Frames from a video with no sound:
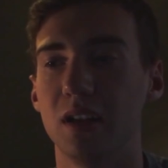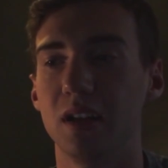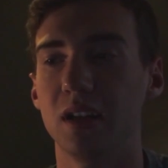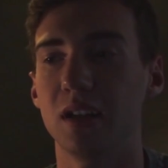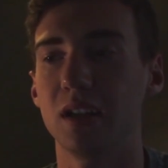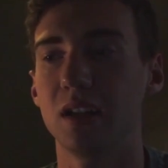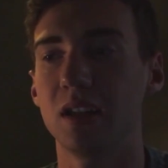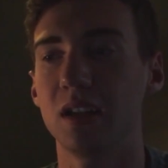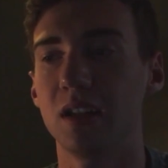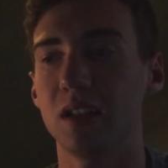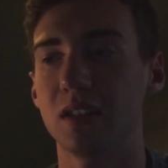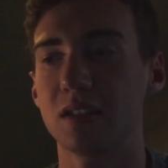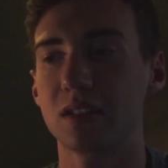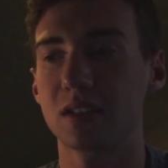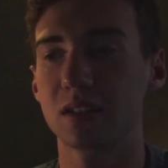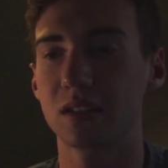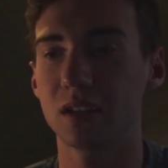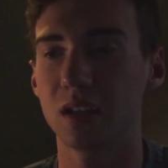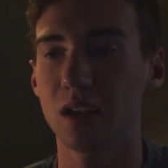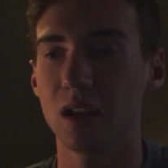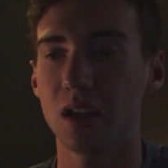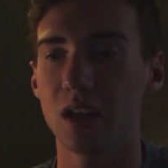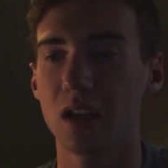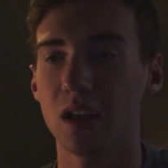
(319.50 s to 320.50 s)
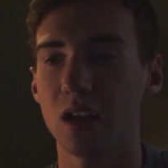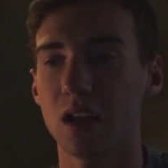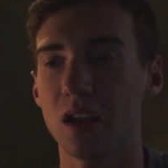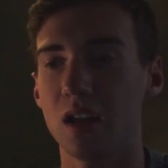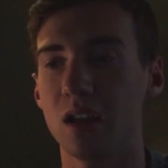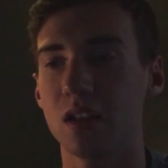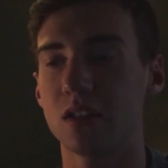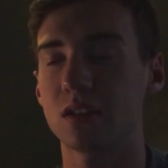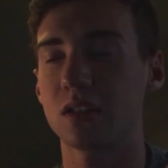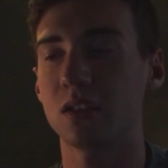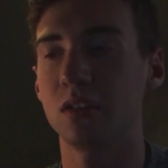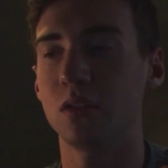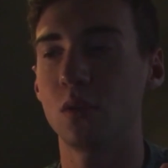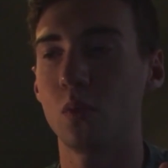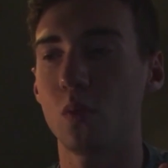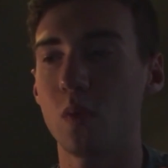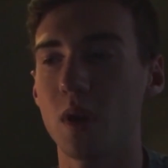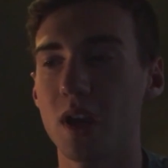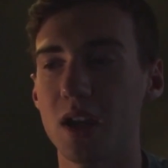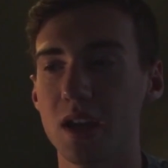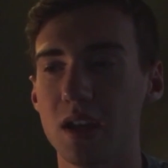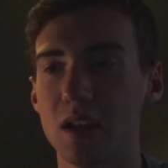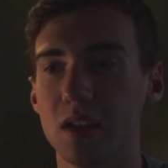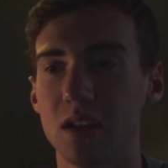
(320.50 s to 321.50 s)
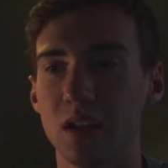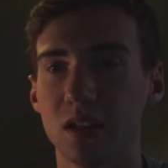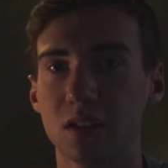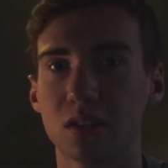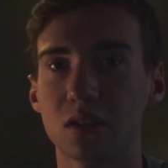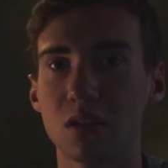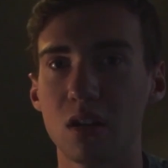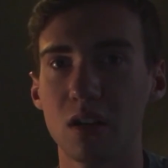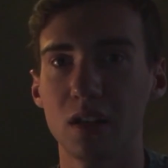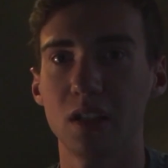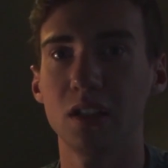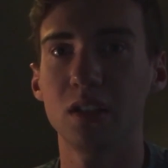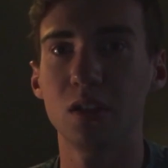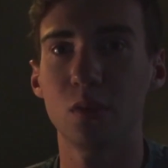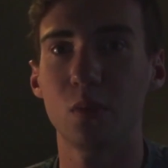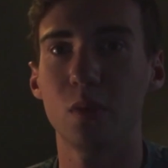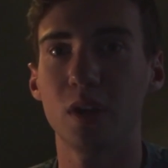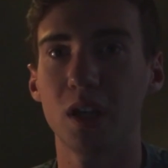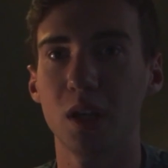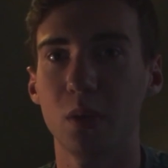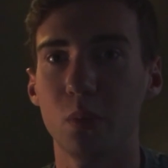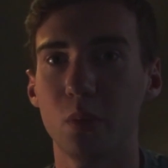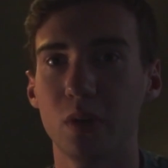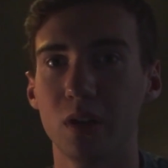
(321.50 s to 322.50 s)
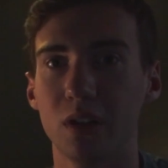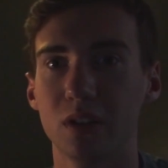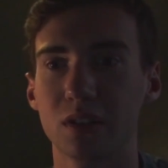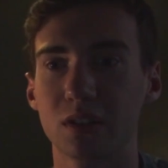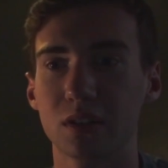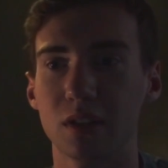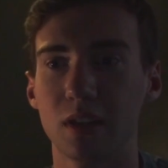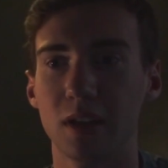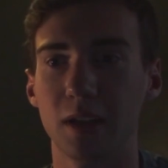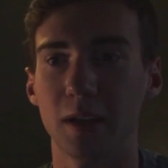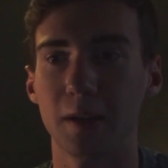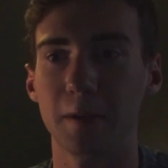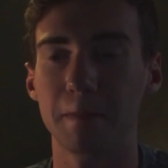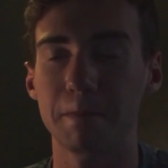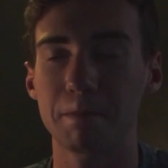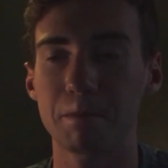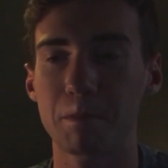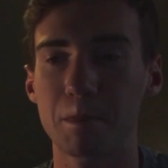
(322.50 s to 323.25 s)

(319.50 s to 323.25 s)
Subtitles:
it's in a way, it's taught in a way where it's like